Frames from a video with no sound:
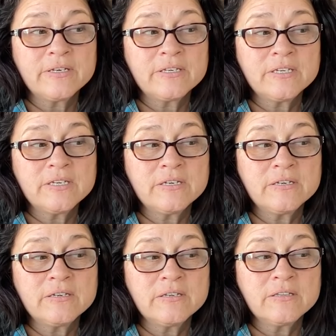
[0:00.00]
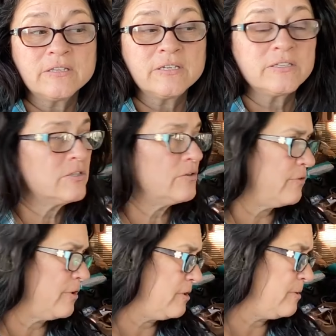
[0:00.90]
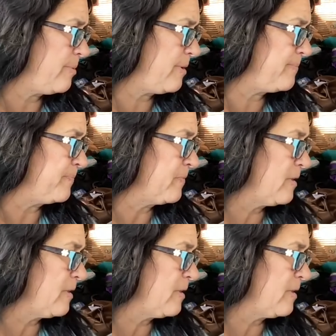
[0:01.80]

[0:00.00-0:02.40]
eighteen. I think it's two forty-two, but